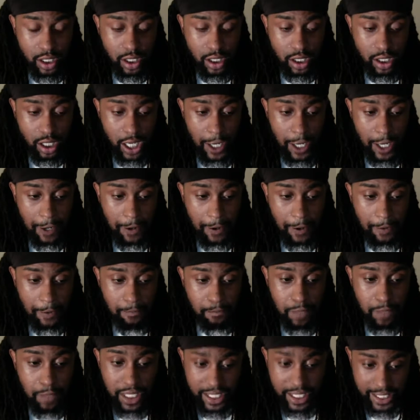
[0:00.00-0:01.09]

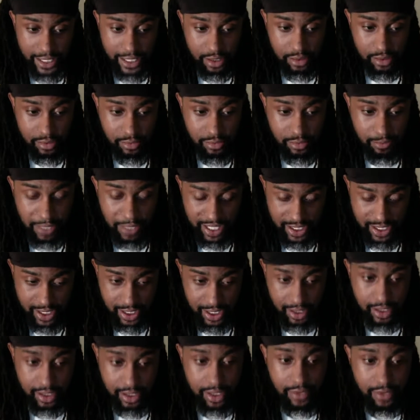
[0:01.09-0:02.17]
money
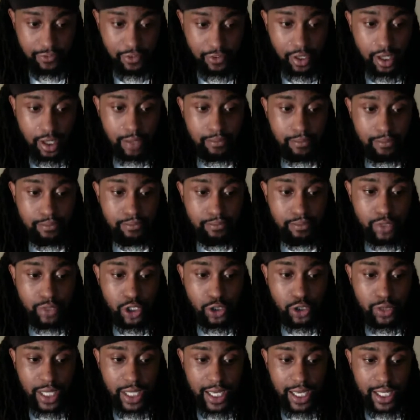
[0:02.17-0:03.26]
basically from
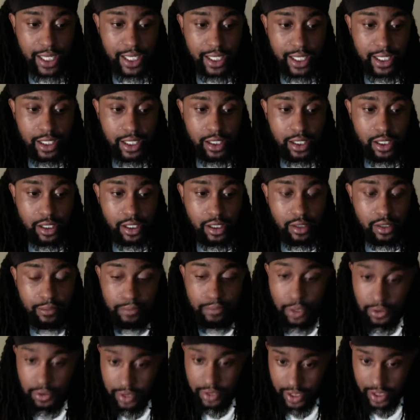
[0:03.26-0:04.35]
creating
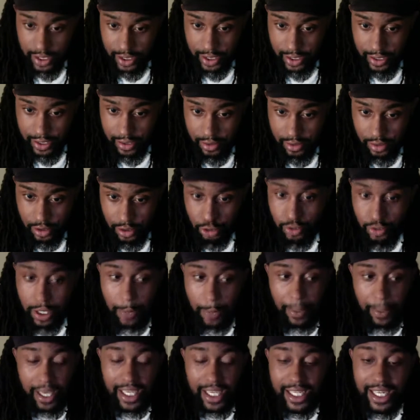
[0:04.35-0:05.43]
music. You get
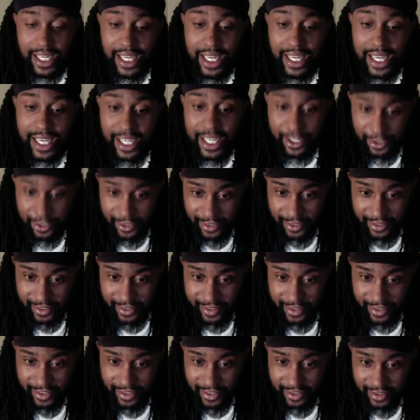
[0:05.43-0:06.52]
paid later.
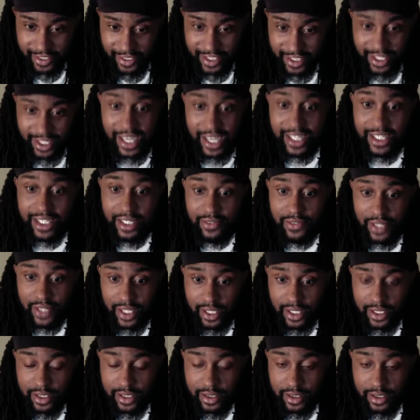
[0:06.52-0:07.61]
Just like
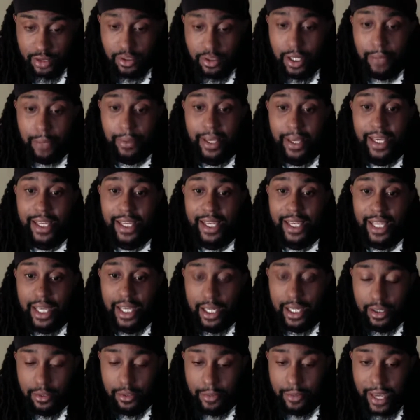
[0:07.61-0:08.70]
dividends, you get paid
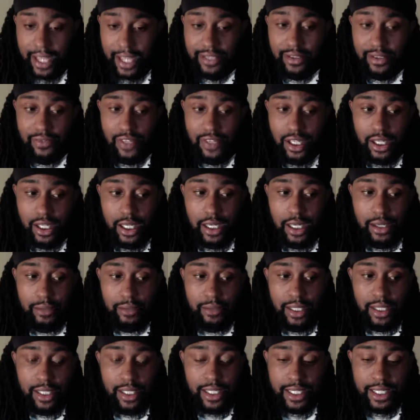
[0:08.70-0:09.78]
later. Passive income
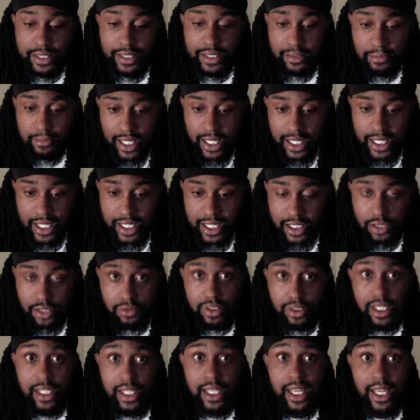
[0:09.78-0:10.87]
is money that you
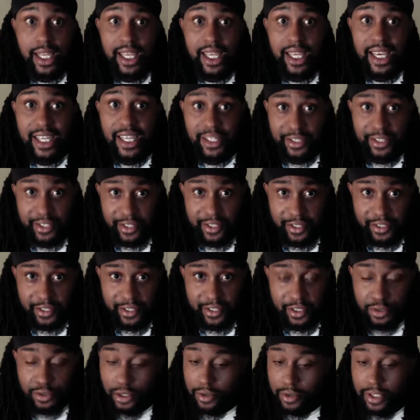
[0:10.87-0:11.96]
get later.
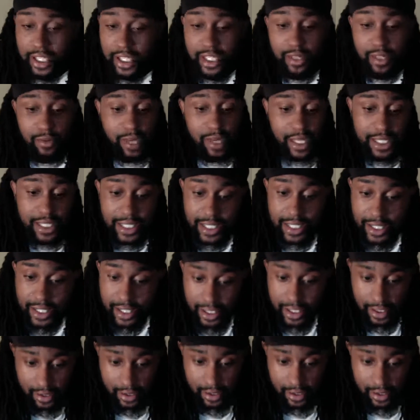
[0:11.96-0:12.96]
You don't get it right then and there.